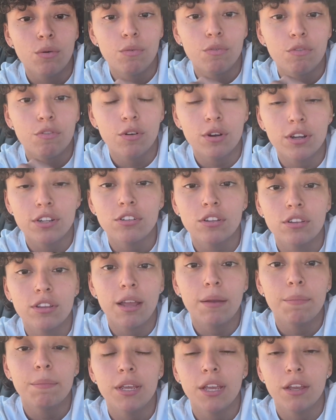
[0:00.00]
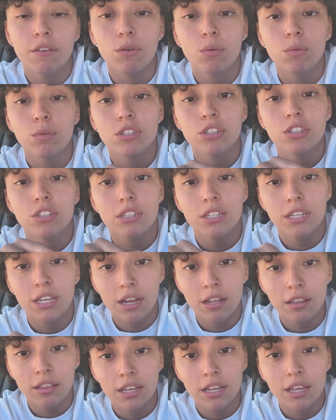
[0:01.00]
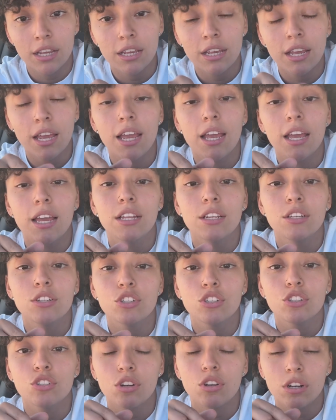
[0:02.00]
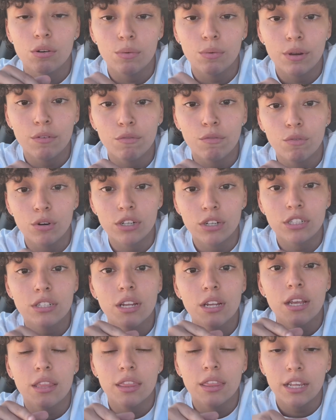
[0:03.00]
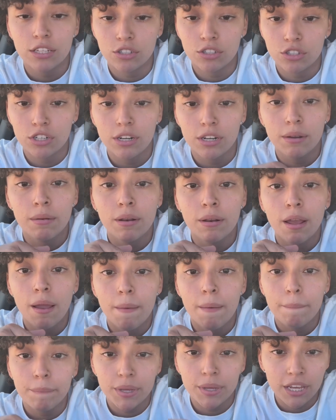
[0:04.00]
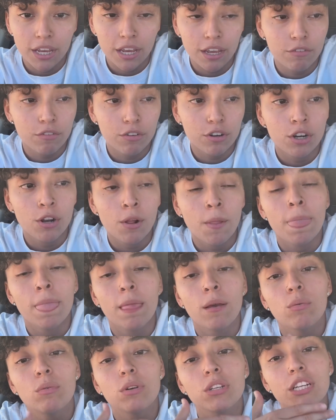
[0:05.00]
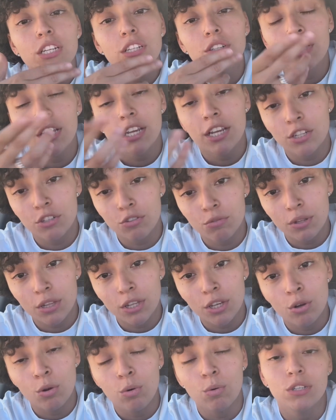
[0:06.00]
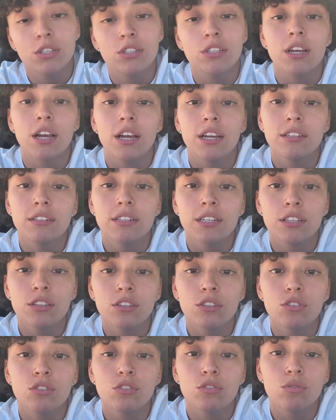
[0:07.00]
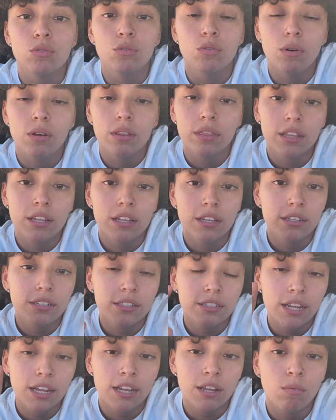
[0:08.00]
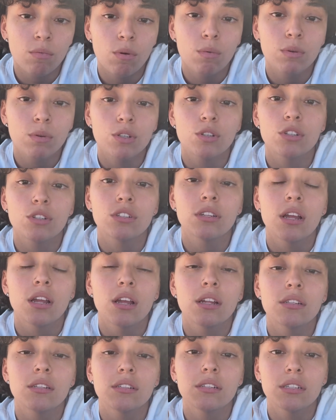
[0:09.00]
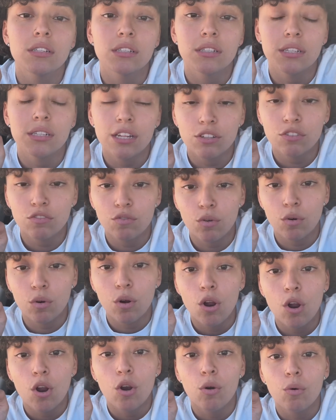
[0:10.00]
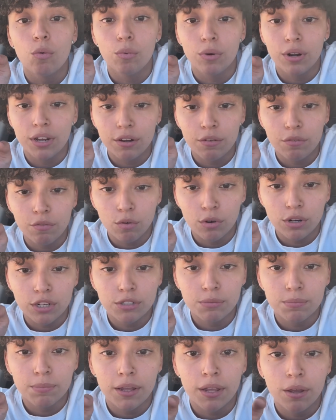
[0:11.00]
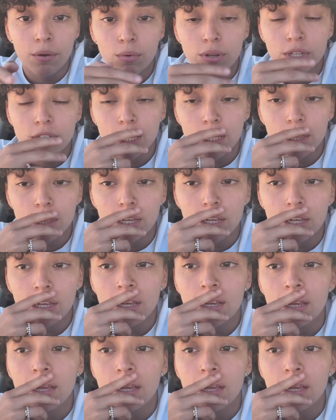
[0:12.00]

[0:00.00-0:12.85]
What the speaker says: focus on that behavior, which is yelling, and just try to reinforce that certain behavior, which I think is really cool, which ties into the second one, which is successful reinforcement, which I think